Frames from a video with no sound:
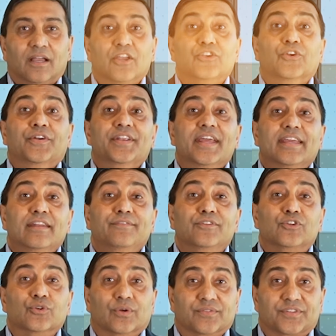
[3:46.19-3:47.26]
Your negative
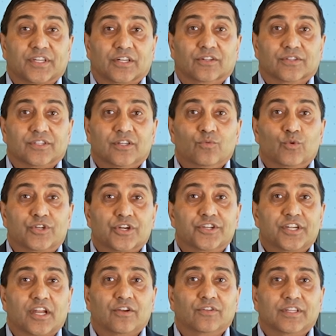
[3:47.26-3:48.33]
intuitive signals, which are
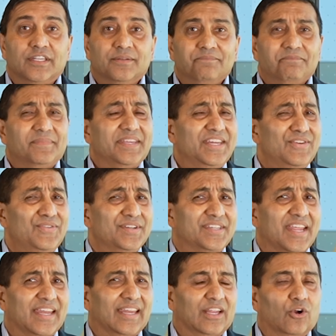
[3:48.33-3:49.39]
generally
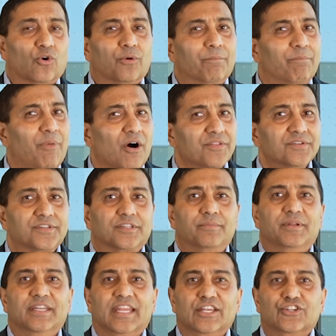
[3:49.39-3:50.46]
irritating or
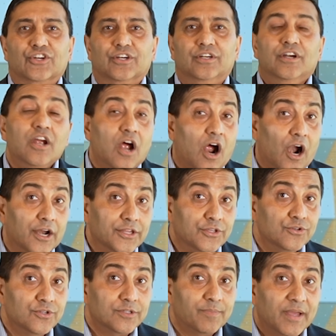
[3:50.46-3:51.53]
bothersome in nature, are
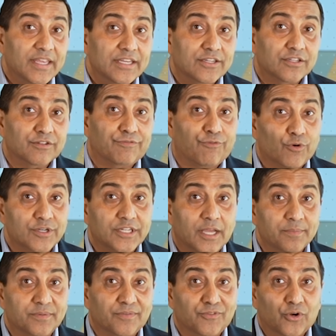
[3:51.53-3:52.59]
used by each of the 4
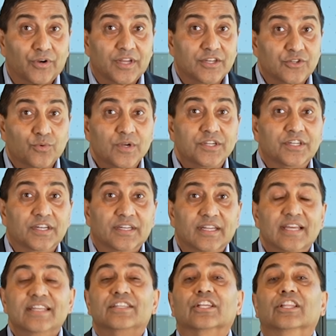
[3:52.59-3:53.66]
types of your intuition
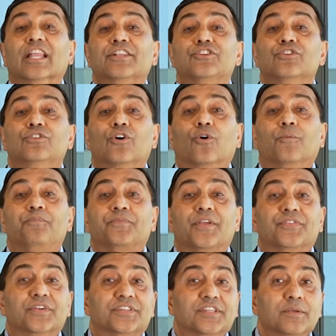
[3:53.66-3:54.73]
to let you know
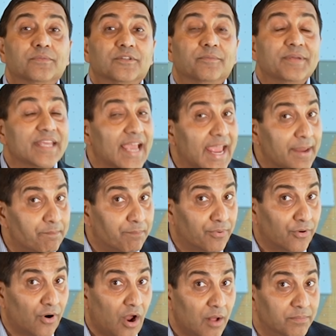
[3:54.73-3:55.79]
that there seems to be a
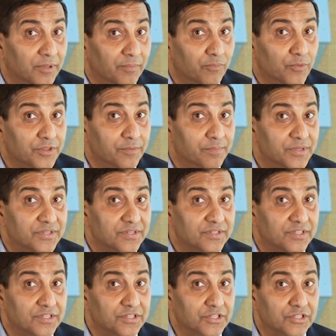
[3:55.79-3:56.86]
problem with the
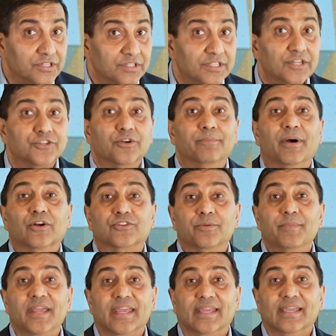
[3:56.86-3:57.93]
business decision that you're about to
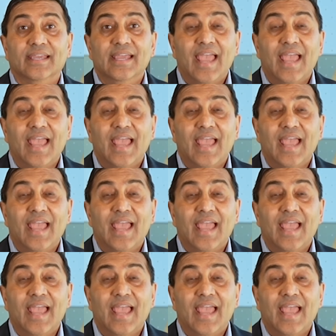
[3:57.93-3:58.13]
make.